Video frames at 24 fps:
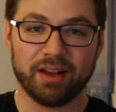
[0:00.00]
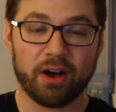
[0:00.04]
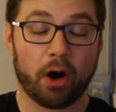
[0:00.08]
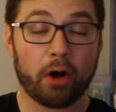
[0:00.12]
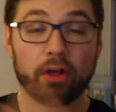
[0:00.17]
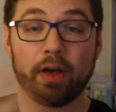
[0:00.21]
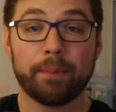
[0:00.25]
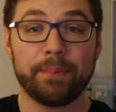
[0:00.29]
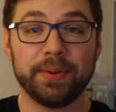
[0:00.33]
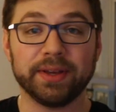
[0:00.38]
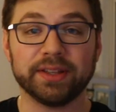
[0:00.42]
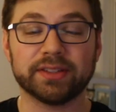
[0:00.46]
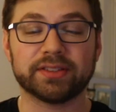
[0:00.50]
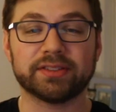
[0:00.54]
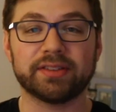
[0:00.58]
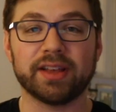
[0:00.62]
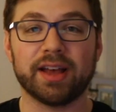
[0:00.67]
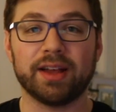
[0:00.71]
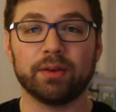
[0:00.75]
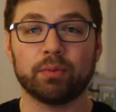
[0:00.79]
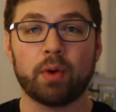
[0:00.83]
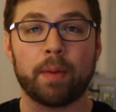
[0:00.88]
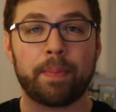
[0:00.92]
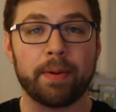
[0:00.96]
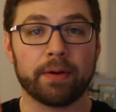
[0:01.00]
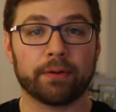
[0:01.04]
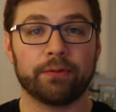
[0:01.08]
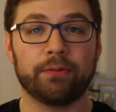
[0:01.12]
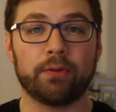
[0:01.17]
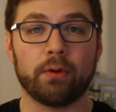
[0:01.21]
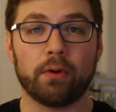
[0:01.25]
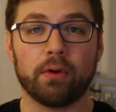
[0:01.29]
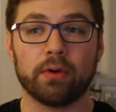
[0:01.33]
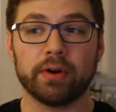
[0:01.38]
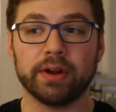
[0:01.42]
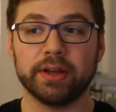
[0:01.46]
All that being said, Webpack
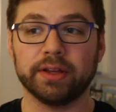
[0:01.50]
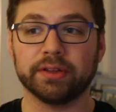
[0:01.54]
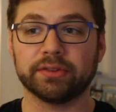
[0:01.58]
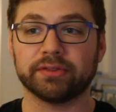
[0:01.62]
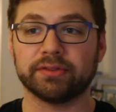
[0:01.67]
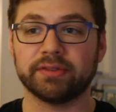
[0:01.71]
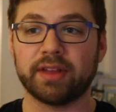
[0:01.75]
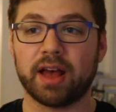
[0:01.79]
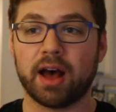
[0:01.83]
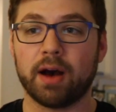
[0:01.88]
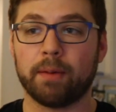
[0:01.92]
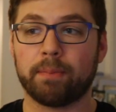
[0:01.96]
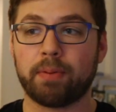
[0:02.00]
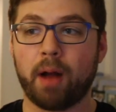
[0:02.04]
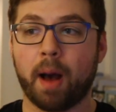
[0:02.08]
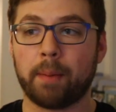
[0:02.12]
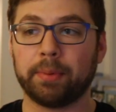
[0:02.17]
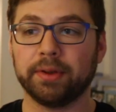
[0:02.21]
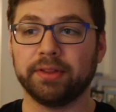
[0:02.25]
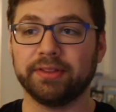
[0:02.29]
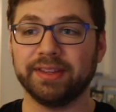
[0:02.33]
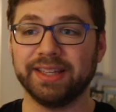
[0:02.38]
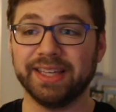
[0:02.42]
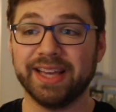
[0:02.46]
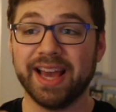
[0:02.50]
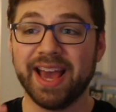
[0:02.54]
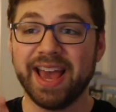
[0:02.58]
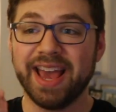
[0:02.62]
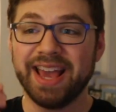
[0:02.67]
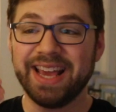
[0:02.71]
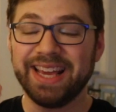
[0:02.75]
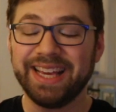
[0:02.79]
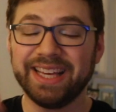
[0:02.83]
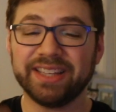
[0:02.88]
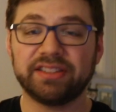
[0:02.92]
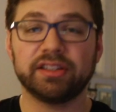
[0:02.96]
4 is now probably the
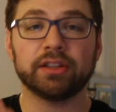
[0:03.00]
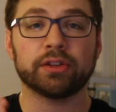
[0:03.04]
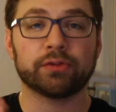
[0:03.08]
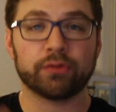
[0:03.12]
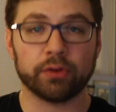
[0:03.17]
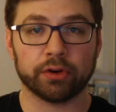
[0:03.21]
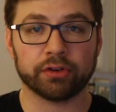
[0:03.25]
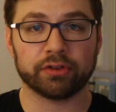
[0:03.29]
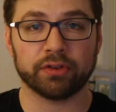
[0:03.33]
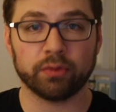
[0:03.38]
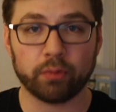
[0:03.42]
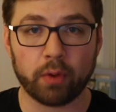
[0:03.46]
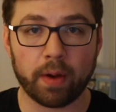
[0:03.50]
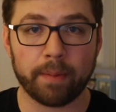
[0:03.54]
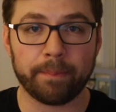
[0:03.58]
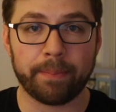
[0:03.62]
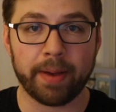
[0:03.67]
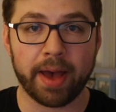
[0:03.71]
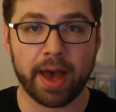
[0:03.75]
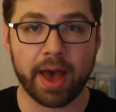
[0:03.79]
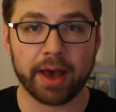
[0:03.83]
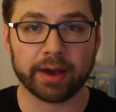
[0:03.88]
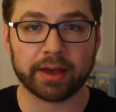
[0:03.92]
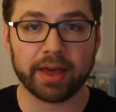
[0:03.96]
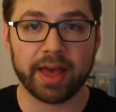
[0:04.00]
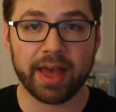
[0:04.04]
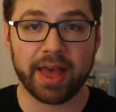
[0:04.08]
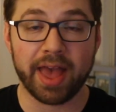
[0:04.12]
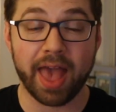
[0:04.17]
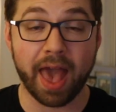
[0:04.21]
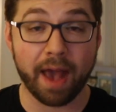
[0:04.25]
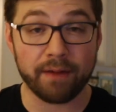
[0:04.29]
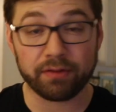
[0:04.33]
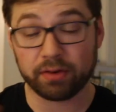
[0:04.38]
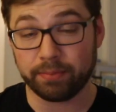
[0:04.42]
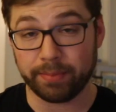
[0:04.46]
easiest version of Webpack
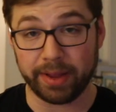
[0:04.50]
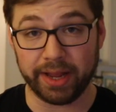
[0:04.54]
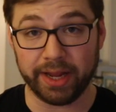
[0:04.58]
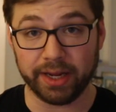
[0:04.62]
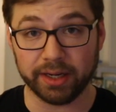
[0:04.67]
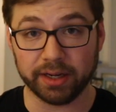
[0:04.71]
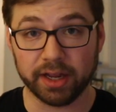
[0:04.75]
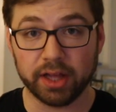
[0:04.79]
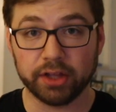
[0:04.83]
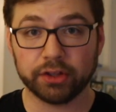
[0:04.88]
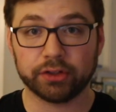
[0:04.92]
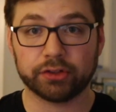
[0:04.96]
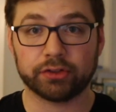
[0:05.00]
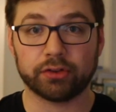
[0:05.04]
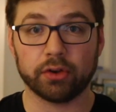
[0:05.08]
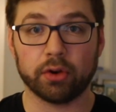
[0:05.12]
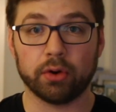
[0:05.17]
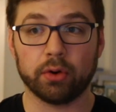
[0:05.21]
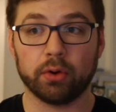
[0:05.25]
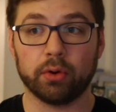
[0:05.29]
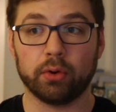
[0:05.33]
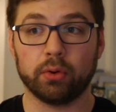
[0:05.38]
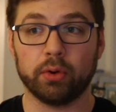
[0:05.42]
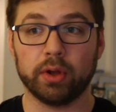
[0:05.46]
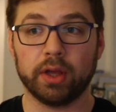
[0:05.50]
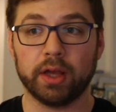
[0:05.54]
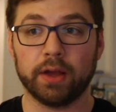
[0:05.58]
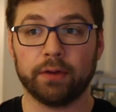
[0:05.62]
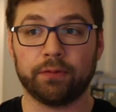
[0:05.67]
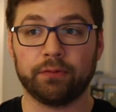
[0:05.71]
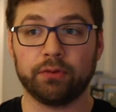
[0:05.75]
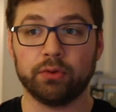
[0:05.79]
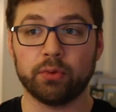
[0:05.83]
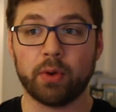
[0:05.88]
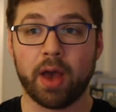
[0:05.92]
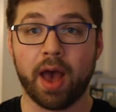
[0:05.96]
ever made. So
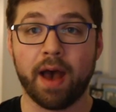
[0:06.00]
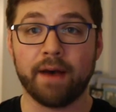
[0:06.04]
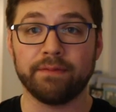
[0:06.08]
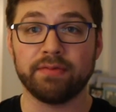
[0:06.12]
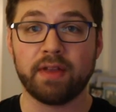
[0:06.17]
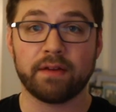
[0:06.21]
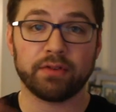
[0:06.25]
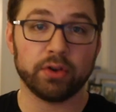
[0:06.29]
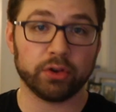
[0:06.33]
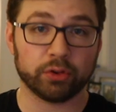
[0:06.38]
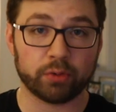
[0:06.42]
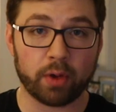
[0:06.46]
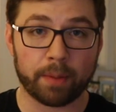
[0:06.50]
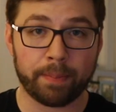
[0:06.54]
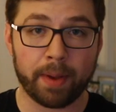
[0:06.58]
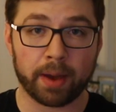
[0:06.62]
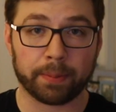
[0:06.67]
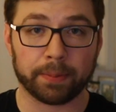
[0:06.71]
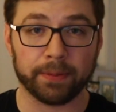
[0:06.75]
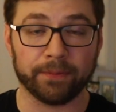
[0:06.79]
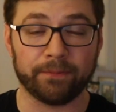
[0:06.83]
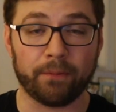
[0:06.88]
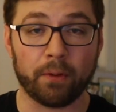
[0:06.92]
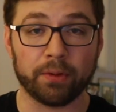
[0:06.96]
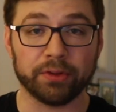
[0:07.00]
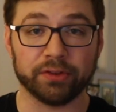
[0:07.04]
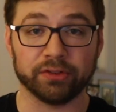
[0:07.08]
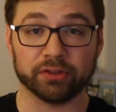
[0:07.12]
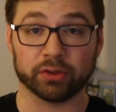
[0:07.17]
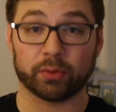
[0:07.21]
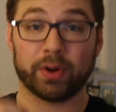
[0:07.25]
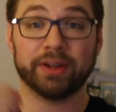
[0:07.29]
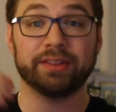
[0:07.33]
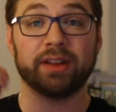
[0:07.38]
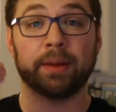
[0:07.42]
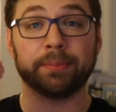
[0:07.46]
if you have never used Webpack before, this is
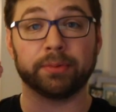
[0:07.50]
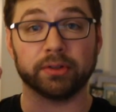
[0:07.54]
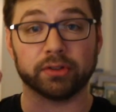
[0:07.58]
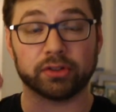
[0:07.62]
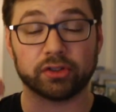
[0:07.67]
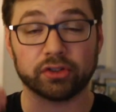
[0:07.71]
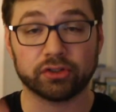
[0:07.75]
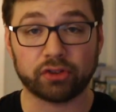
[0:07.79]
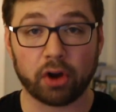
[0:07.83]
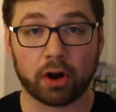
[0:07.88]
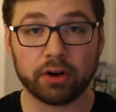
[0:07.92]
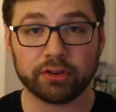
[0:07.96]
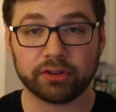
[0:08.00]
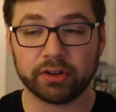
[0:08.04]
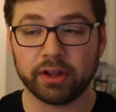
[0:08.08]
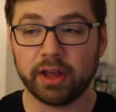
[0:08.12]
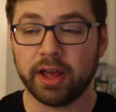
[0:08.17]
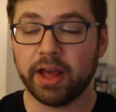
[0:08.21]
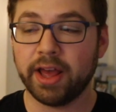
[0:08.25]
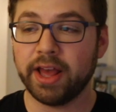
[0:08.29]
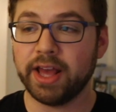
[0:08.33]
a great time to start.